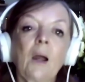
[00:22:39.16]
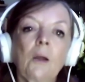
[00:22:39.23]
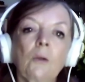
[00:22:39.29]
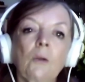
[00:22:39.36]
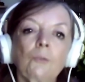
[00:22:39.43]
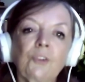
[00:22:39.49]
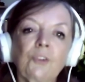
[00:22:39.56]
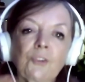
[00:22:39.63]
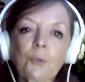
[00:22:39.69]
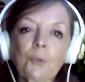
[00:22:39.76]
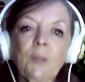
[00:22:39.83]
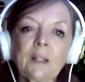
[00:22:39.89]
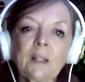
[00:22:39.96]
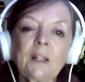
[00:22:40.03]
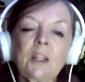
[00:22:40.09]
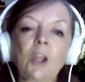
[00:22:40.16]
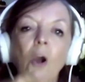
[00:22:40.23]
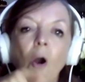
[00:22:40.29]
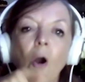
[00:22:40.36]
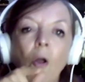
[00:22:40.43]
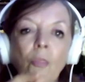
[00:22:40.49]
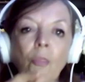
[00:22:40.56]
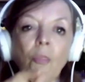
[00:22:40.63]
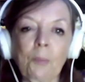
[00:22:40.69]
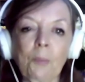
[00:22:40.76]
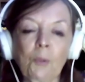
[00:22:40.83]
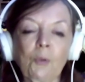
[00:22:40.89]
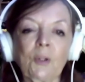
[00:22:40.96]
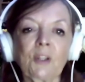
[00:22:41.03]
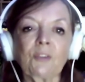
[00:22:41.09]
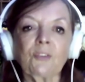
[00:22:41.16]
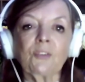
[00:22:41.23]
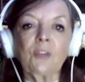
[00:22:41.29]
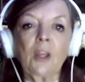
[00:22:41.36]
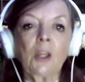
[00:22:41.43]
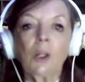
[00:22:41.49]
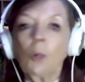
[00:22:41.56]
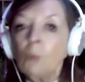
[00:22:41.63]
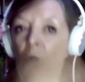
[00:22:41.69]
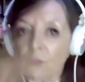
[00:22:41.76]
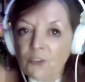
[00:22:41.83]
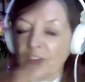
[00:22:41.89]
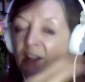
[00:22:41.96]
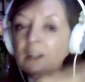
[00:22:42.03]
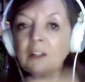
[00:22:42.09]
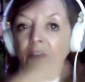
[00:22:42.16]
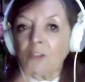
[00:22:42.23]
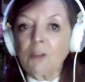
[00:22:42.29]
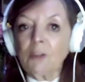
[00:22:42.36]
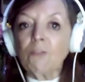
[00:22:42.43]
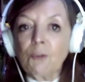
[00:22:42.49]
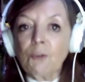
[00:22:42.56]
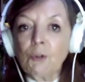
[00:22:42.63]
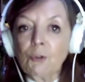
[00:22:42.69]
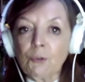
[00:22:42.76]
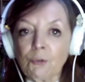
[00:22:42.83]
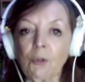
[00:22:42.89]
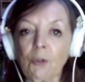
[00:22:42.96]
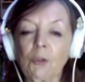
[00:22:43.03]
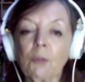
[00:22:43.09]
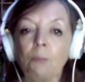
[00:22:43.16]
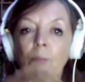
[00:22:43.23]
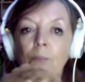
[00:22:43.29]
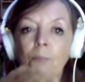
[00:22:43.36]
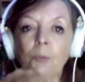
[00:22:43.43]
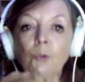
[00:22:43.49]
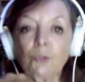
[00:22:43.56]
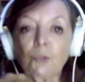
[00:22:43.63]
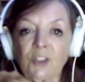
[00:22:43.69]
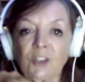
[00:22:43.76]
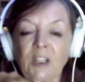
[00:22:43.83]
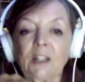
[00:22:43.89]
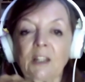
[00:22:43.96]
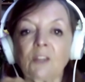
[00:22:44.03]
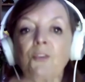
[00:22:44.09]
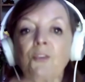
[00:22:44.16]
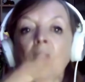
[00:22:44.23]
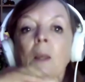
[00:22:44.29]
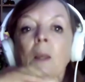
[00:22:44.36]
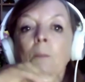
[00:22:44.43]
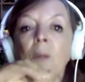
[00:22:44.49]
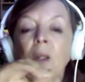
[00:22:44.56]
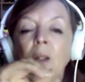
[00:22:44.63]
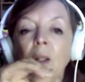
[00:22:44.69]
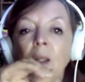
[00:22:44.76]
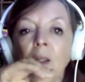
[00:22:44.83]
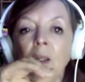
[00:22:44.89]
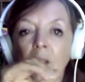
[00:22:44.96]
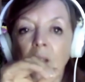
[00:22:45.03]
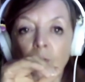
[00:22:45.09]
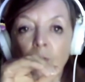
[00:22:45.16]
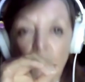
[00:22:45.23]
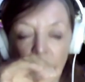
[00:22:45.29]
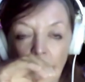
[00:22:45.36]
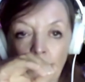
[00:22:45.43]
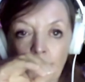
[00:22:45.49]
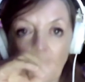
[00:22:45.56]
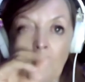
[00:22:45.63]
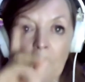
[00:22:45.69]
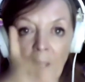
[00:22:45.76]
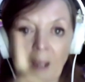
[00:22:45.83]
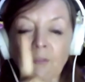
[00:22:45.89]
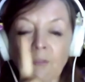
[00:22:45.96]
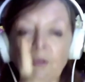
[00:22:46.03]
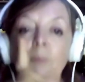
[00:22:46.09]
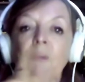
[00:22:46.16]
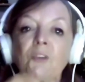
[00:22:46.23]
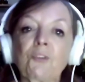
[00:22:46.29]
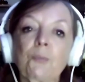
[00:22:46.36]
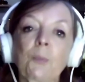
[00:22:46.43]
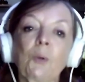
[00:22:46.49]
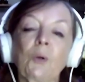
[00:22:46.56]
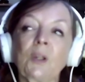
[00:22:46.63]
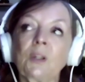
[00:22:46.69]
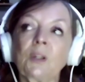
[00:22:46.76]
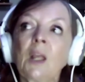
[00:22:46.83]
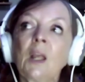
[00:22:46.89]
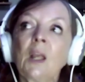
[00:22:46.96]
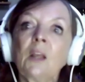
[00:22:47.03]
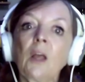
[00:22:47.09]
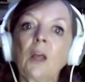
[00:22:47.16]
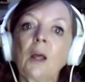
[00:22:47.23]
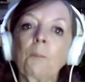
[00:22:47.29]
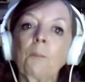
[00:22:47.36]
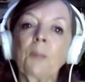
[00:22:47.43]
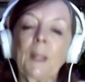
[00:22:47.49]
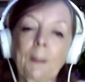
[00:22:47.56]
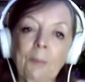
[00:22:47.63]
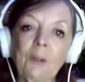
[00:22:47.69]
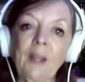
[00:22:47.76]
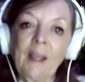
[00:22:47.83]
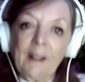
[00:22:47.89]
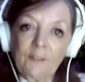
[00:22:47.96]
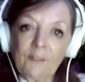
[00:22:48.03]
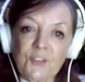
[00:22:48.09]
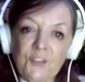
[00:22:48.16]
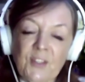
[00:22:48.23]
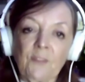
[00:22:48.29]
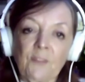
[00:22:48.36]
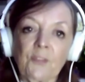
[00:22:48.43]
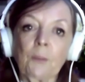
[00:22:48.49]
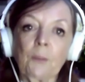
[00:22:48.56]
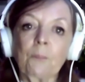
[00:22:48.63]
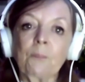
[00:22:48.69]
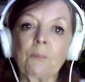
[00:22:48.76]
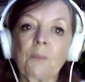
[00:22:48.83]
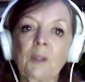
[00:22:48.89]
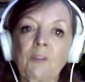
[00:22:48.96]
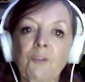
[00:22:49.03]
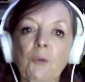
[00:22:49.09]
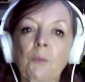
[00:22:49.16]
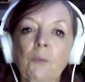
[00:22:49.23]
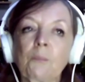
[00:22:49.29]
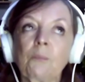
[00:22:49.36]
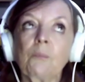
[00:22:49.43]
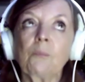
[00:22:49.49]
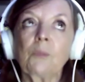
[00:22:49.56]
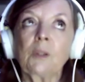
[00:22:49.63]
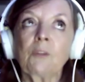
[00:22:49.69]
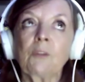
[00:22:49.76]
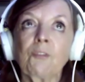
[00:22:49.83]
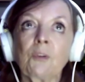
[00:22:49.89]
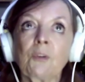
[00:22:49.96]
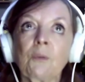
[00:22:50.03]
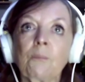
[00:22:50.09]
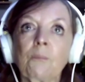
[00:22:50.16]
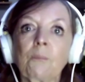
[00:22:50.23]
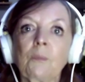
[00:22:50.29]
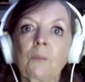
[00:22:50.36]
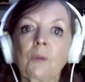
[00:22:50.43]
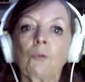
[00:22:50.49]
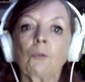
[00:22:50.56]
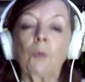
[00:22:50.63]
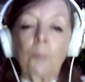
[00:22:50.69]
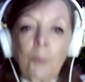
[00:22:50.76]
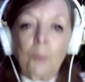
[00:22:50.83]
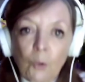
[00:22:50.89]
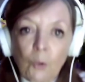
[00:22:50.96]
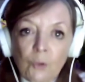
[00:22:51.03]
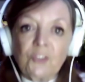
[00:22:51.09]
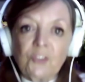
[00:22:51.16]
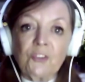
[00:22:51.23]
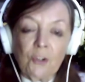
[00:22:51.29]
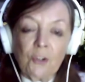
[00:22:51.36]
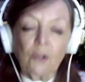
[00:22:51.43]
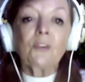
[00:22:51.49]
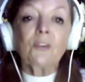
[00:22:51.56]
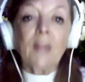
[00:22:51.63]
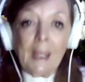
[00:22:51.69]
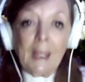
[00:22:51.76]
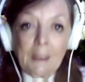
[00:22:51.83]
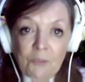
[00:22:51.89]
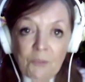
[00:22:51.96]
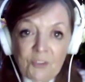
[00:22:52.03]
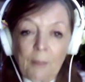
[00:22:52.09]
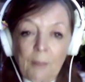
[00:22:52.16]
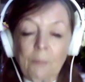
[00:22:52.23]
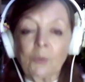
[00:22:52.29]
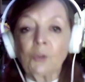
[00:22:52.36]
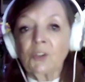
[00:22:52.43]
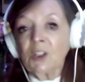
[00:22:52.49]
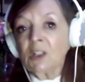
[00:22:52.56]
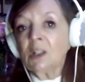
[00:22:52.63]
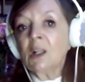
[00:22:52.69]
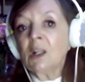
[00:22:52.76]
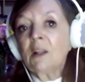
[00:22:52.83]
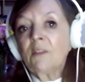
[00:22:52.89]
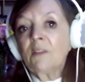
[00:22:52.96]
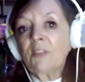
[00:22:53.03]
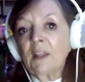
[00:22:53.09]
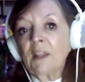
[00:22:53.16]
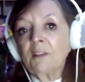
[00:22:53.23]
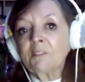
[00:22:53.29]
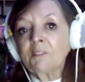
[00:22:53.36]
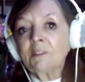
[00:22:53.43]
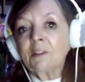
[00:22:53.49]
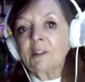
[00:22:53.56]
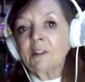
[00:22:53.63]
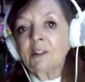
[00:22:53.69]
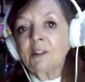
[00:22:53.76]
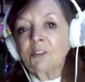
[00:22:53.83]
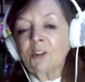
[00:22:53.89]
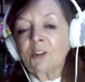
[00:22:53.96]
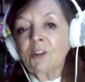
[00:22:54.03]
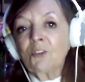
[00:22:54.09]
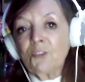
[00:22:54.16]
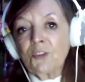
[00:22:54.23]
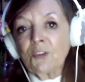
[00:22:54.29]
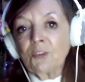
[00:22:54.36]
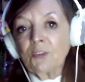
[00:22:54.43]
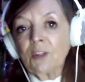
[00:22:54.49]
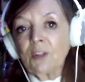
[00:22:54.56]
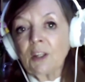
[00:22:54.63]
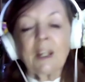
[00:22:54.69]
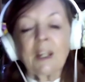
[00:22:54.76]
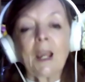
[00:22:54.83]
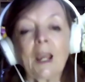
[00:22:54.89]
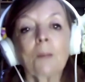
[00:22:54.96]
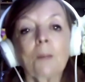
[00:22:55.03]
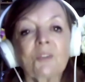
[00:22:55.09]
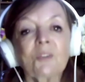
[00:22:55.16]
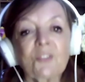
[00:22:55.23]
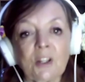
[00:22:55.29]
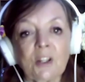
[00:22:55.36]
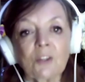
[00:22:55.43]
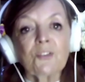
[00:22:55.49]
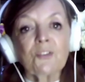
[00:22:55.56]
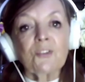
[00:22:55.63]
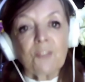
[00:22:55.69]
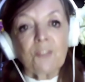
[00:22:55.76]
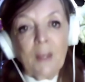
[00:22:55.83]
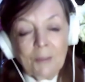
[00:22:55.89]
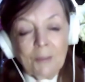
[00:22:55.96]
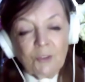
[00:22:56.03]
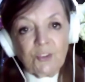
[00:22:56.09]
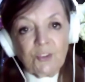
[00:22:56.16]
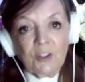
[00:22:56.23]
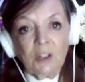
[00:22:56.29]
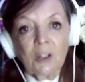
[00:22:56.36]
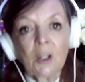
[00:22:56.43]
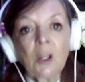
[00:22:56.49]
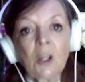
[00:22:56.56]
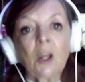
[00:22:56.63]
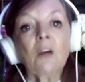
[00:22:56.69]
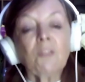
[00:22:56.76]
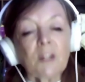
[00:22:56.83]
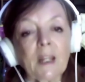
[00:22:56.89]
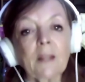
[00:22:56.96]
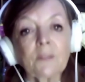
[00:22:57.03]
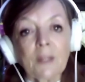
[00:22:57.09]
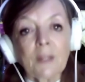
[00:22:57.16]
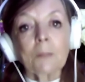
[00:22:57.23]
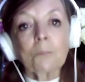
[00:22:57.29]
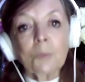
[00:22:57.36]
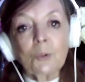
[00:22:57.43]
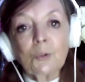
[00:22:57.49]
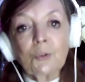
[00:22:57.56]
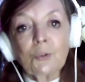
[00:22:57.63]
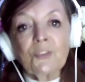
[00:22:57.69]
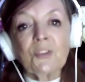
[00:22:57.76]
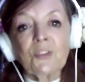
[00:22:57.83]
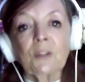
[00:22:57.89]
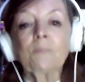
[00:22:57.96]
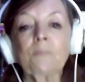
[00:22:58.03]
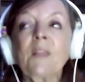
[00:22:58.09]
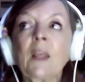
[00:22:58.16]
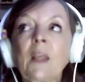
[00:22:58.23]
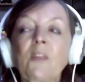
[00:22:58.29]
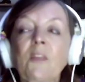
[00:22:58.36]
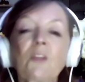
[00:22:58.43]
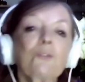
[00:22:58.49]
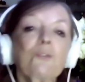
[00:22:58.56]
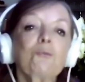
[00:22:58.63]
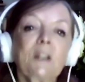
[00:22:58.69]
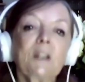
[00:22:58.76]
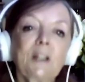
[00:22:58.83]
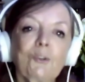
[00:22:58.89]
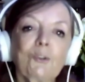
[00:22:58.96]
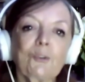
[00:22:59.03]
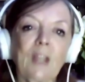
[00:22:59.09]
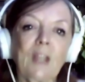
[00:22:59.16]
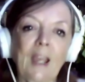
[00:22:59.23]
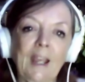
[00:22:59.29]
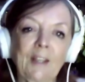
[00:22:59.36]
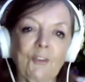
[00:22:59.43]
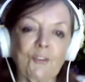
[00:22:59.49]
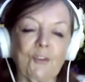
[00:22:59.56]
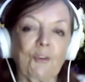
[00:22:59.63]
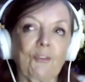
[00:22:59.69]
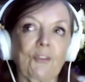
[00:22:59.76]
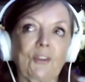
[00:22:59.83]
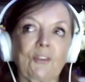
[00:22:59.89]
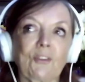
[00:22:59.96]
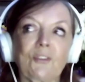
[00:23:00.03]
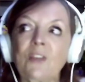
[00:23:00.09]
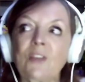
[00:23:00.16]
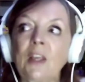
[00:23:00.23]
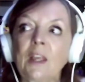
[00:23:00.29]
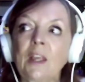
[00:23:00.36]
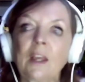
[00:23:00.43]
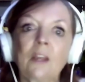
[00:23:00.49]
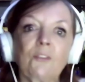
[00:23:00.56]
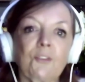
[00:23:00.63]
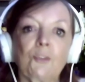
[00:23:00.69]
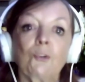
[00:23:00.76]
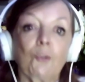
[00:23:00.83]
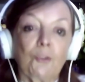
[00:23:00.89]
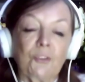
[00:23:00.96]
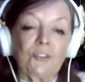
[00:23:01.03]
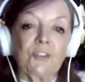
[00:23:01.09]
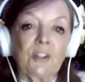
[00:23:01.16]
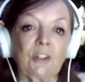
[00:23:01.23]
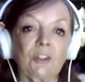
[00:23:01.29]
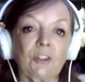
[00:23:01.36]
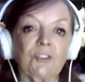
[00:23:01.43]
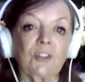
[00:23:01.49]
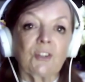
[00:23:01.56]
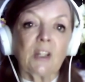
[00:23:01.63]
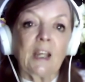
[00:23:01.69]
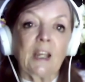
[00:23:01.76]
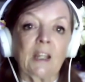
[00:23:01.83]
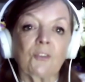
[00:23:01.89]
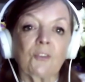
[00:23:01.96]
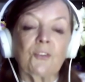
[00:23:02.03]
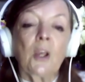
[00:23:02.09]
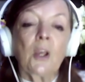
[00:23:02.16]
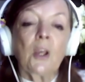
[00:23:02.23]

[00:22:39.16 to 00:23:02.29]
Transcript: uh, just quickly on the point, and I won't say anything further on the Porter case, but uh, in, apart from this point, uh, people have said that if a if a, a report does not name somebody, then it isn't it can't be seen as defamatory of an unnamed person. There's a really good case on this. It's a Northern Territory case